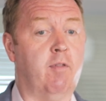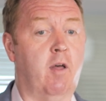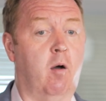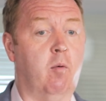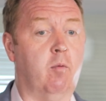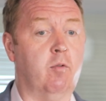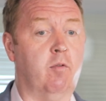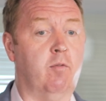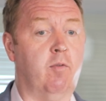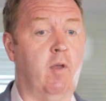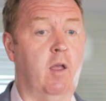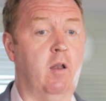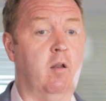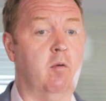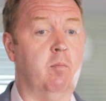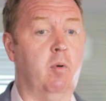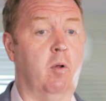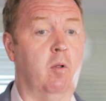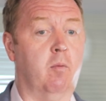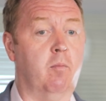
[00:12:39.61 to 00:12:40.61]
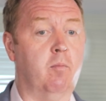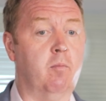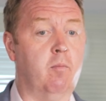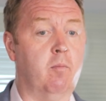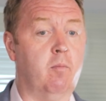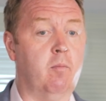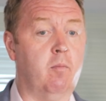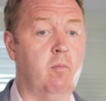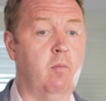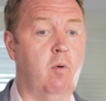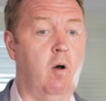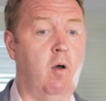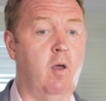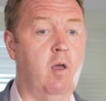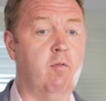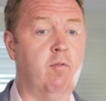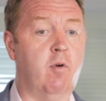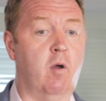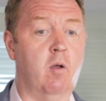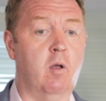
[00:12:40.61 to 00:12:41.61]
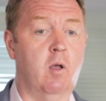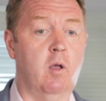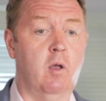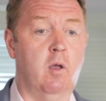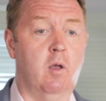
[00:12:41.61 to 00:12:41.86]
that was available. However,